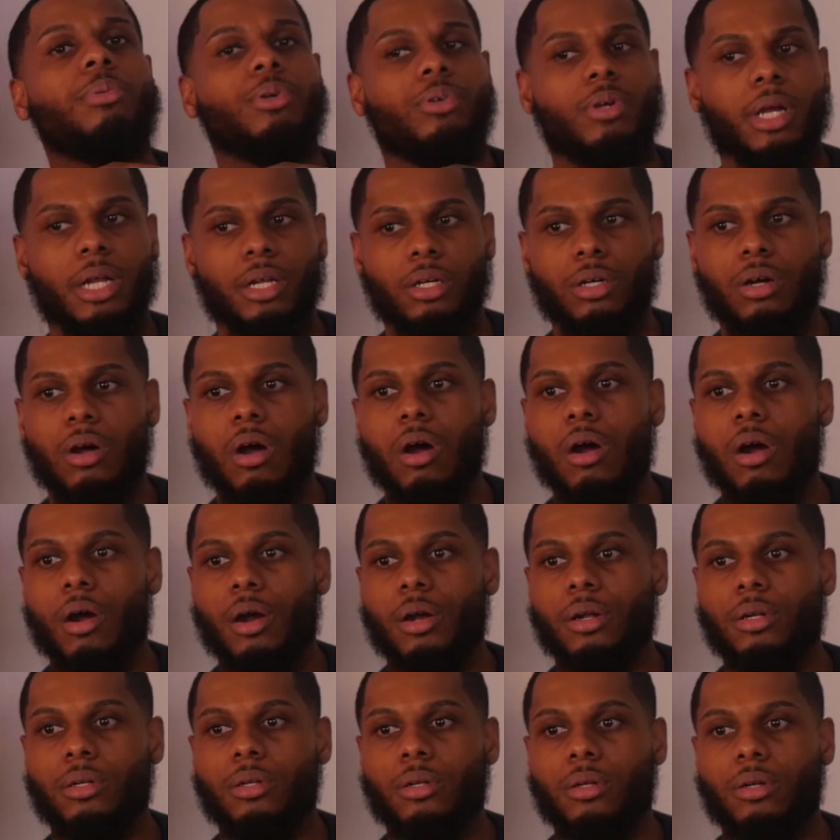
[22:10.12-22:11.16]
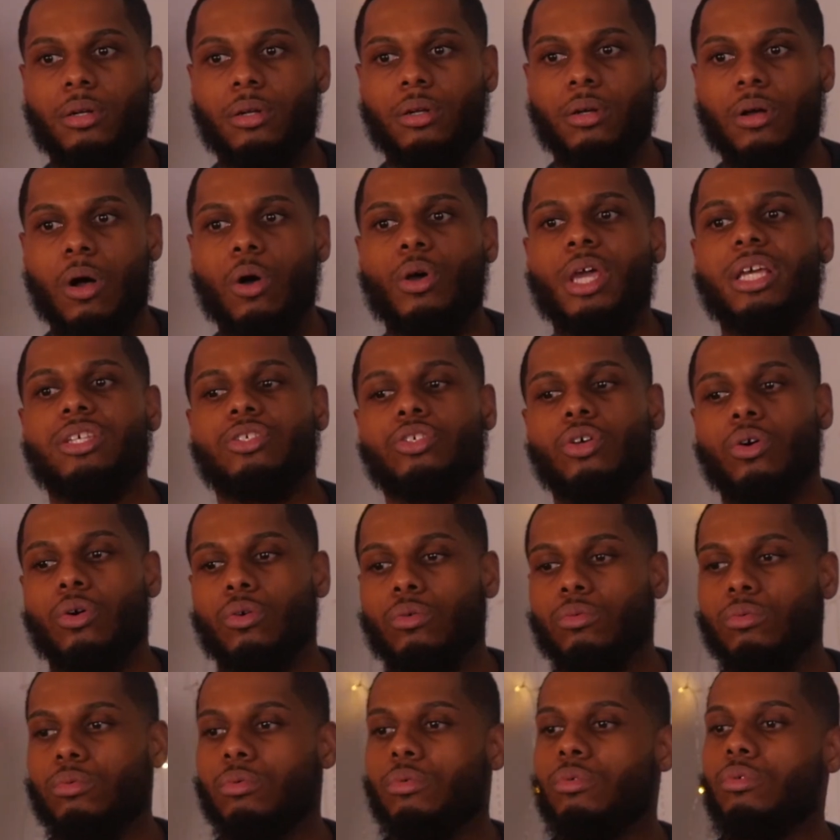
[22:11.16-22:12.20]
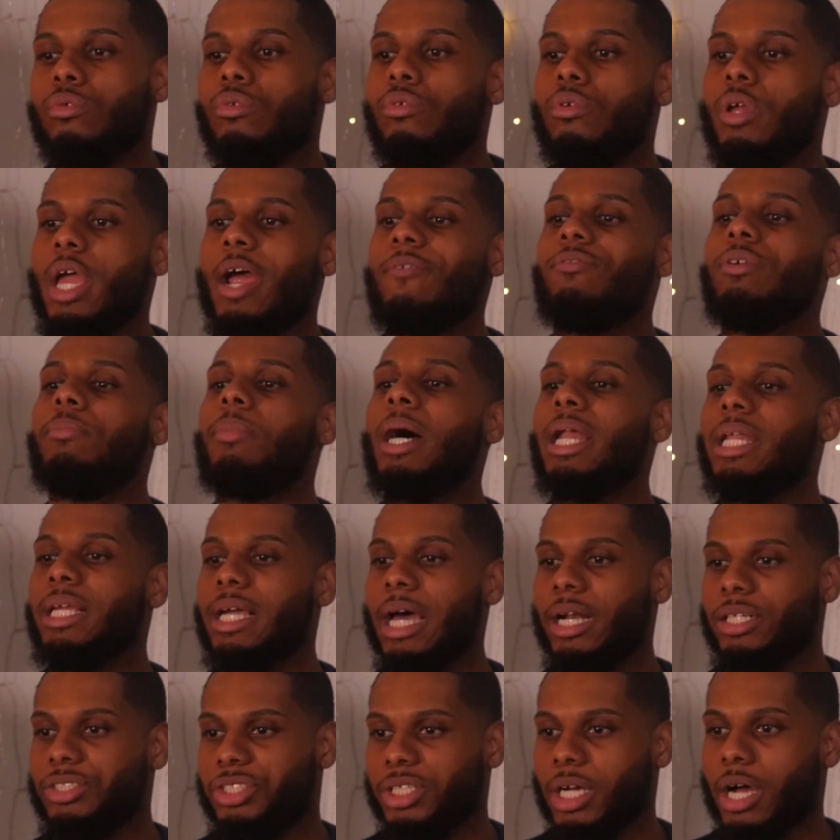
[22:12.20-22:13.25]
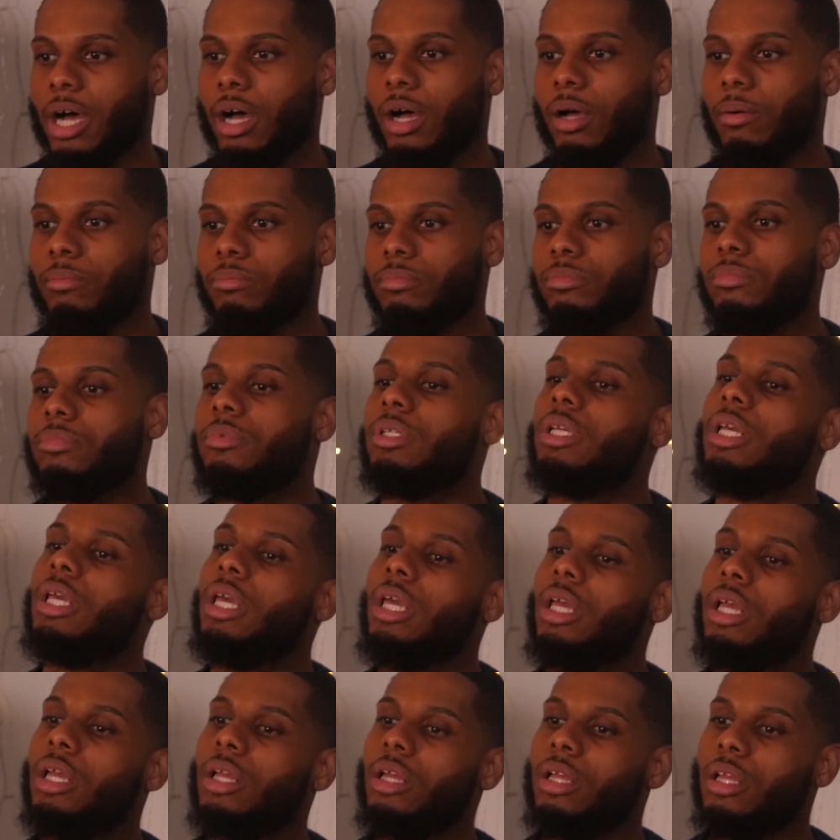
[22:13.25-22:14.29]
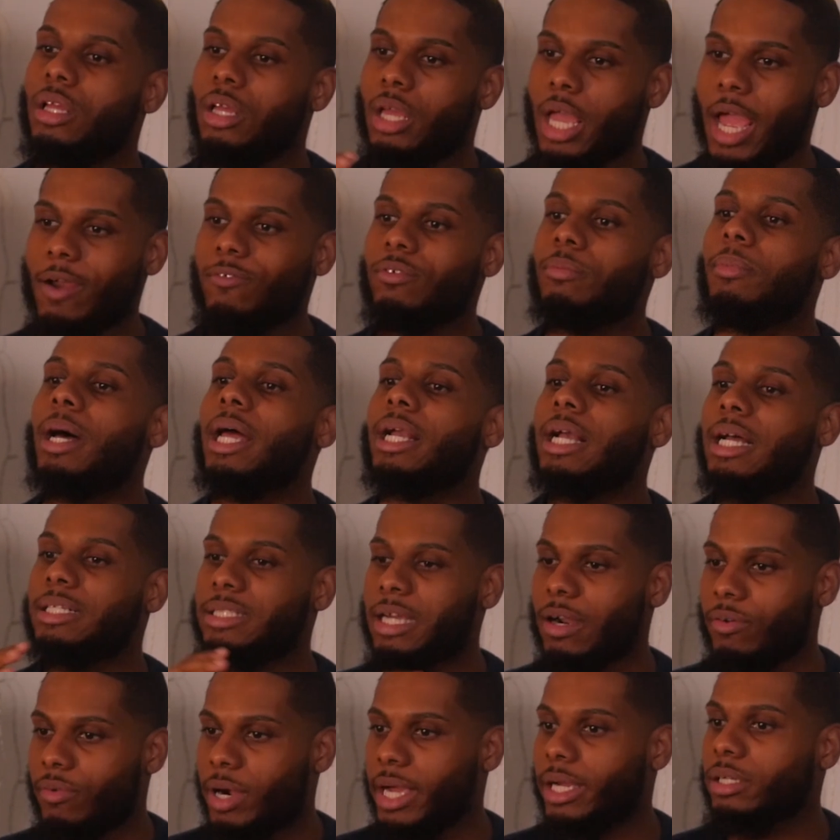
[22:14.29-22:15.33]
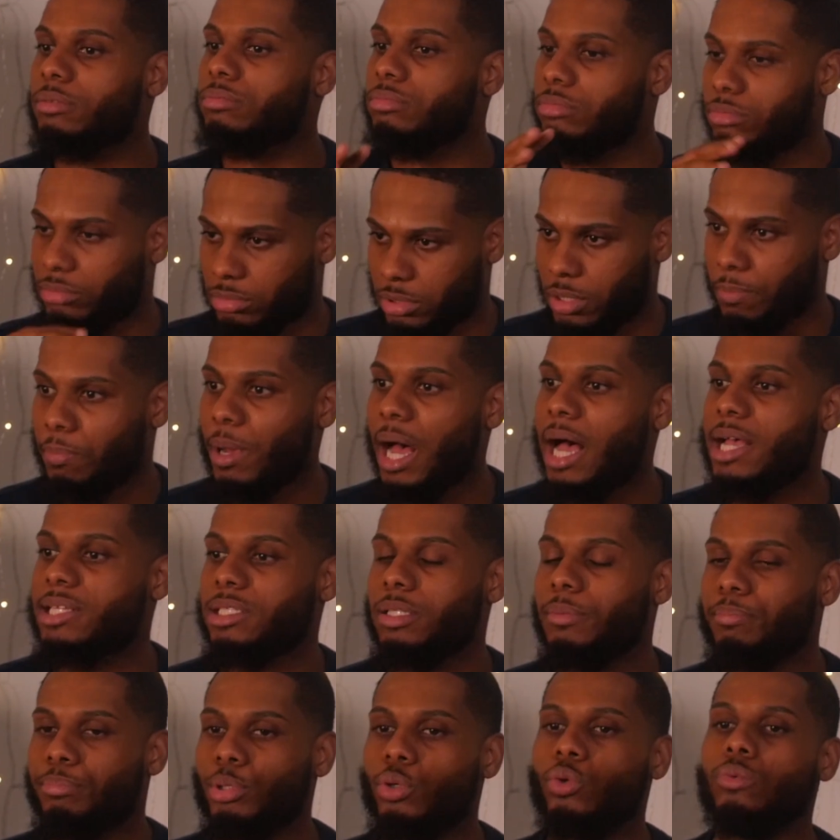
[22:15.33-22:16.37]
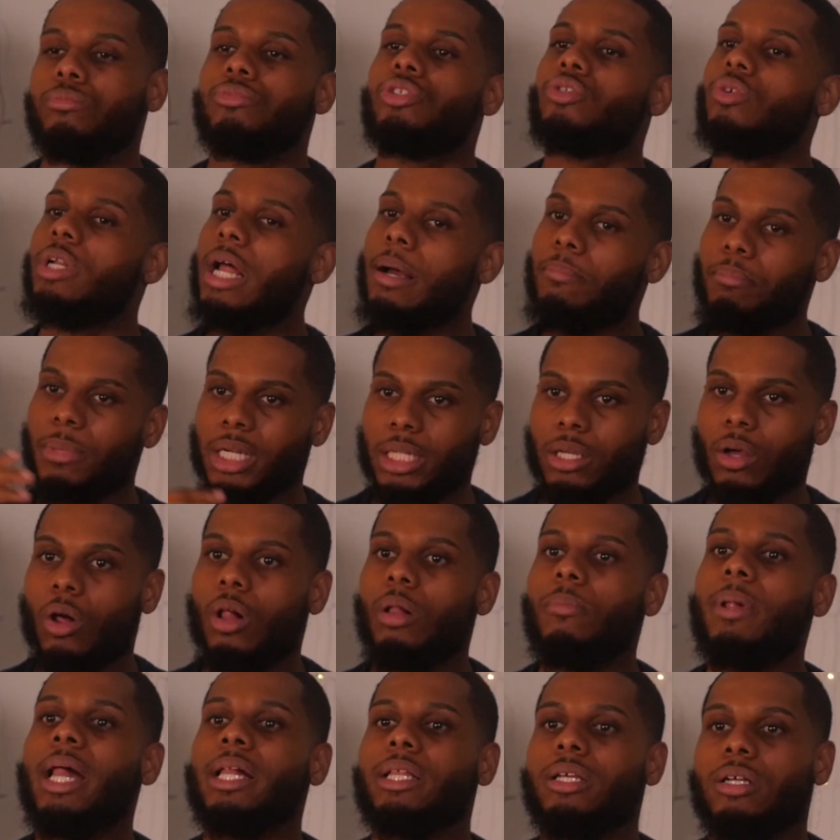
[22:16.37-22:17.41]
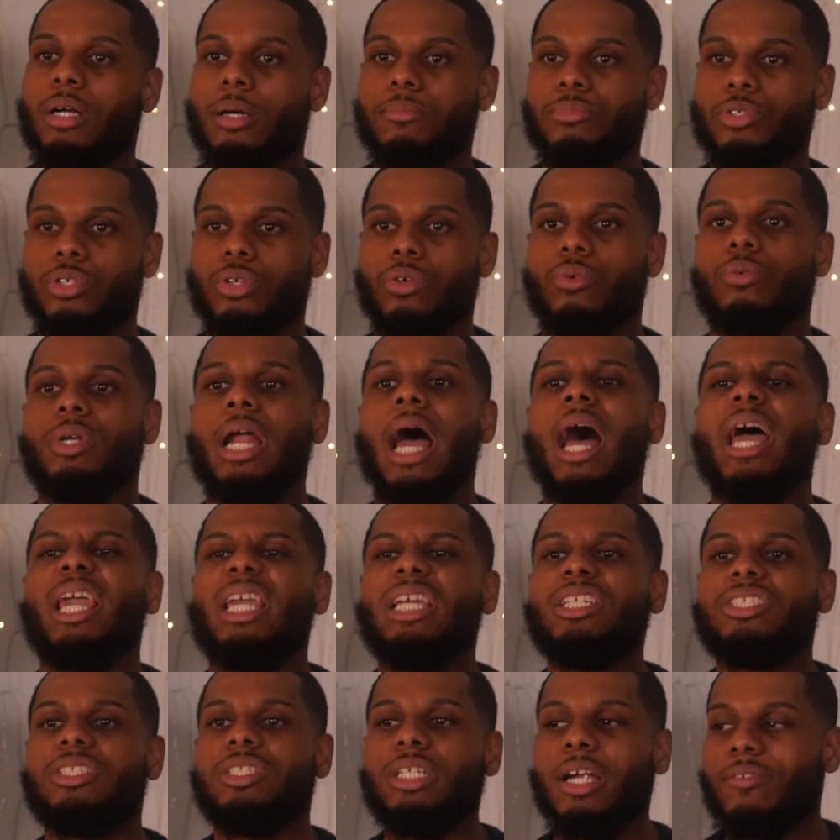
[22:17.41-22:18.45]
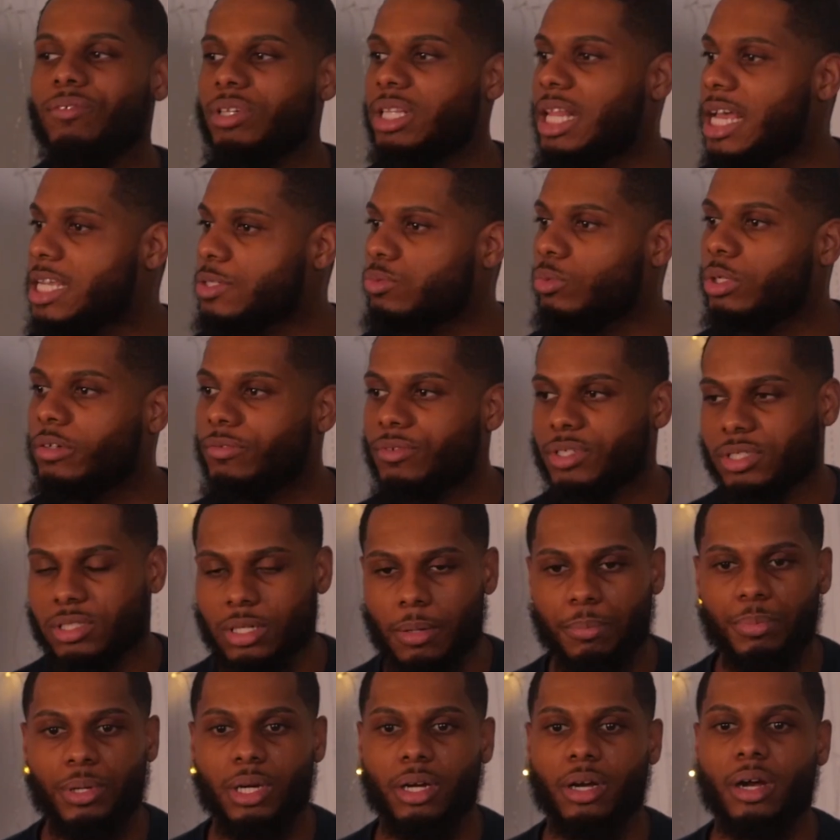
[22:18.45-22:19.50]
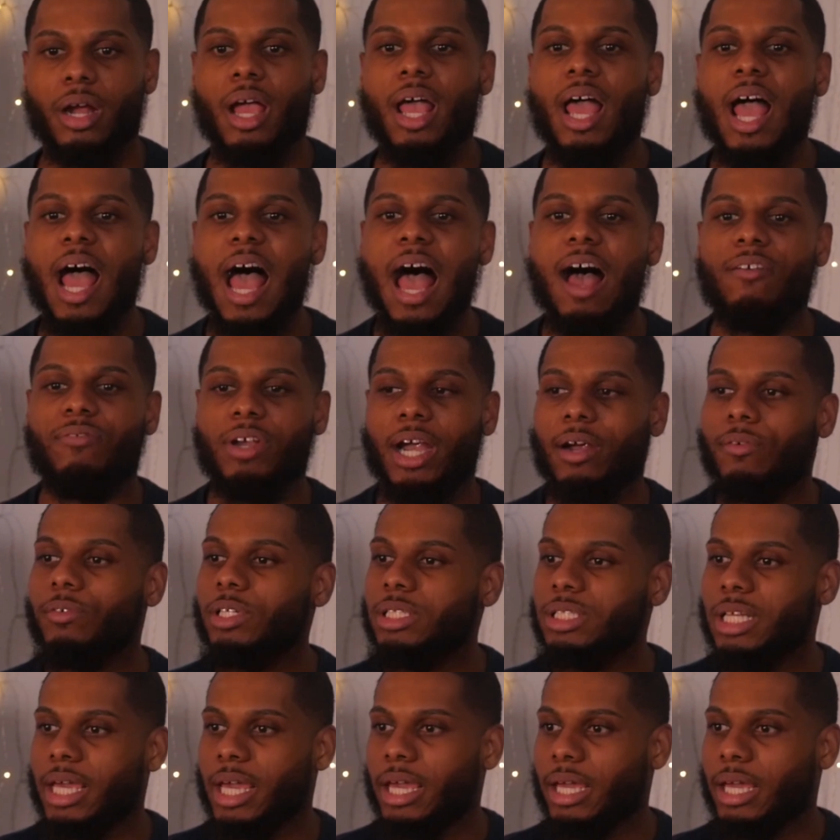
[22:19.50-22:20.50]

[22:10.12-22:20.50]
open up a credit card. Okay, so everybody got a job. Everybody got direct deposit. Boom. So that money automatically come to you. Now, each and every last one of us up here have